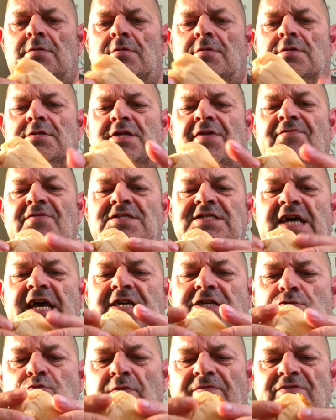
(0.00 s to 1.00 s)
Let's have a
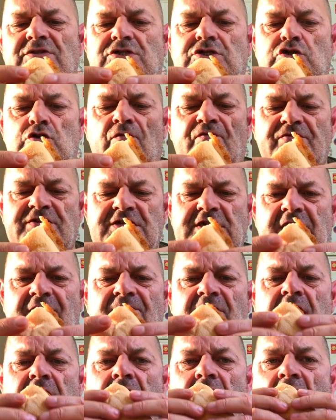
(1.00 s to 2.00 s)
taste with it stuffed
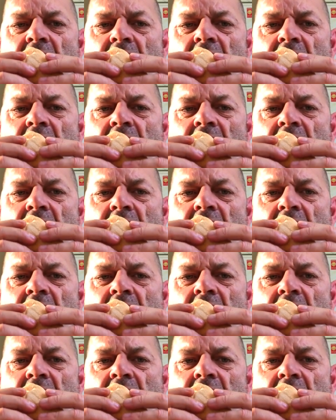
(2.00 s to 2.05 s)
together.